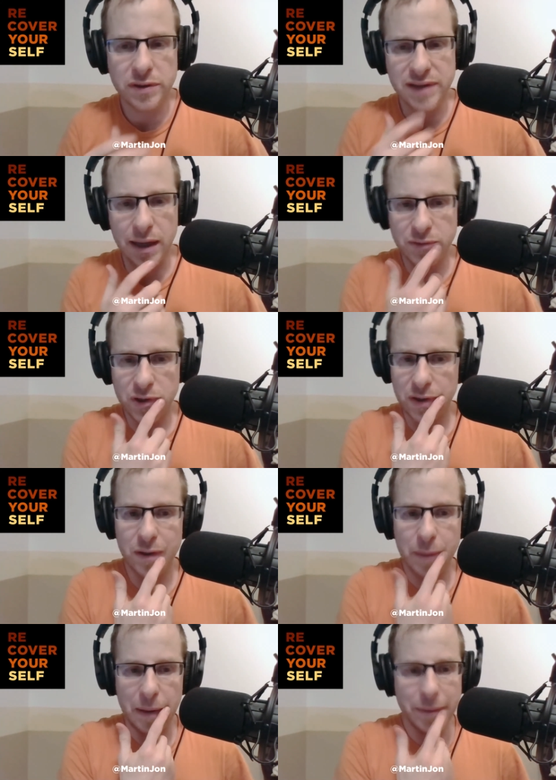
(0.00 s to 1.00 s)
Times
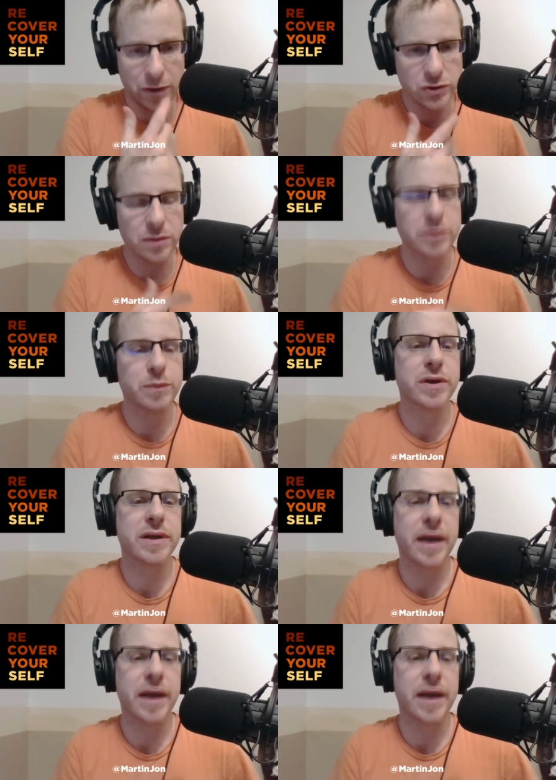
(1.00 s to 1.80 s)
article about Mary Trump's book,